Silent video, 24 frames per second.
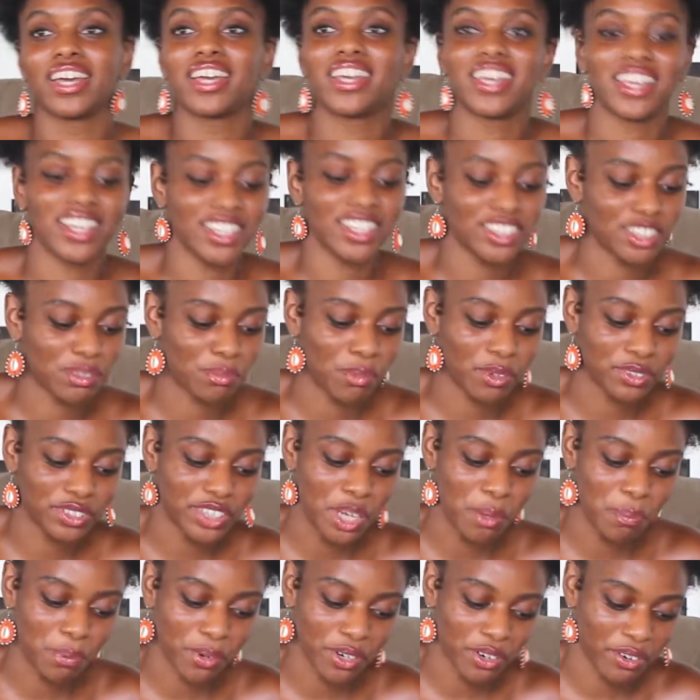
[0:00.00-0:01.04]
He's the most
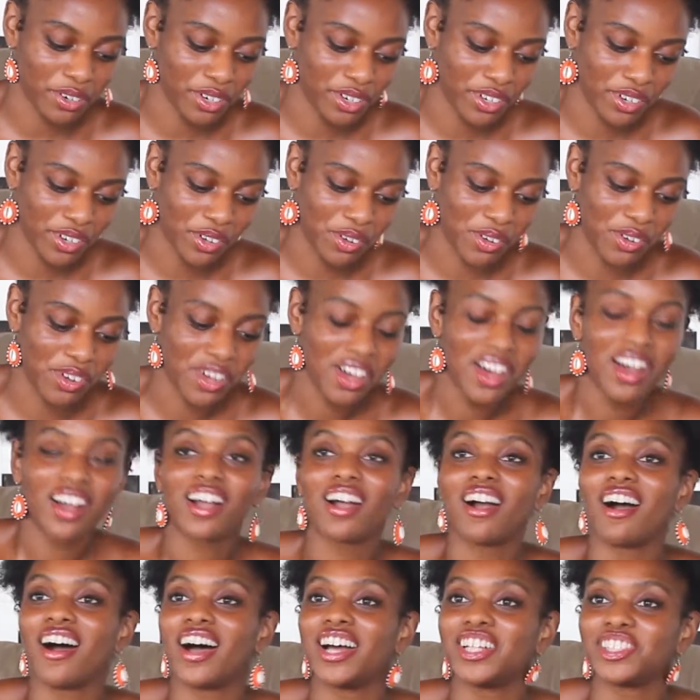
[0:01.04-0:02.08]
hypocritical,
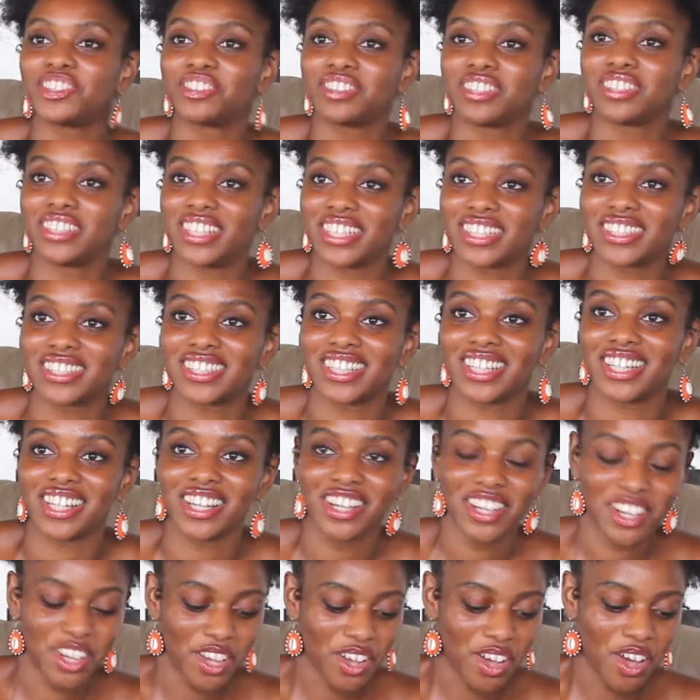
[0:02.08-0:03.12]

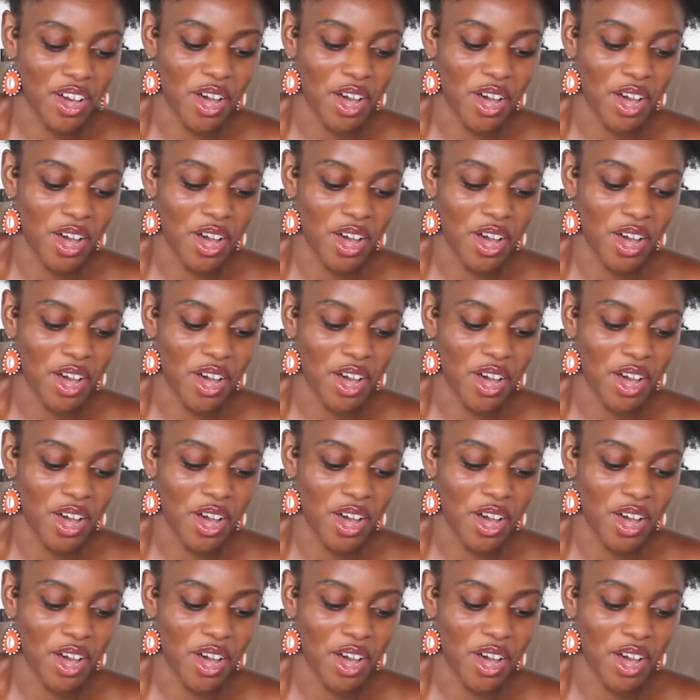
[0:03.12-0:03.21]
contradicting,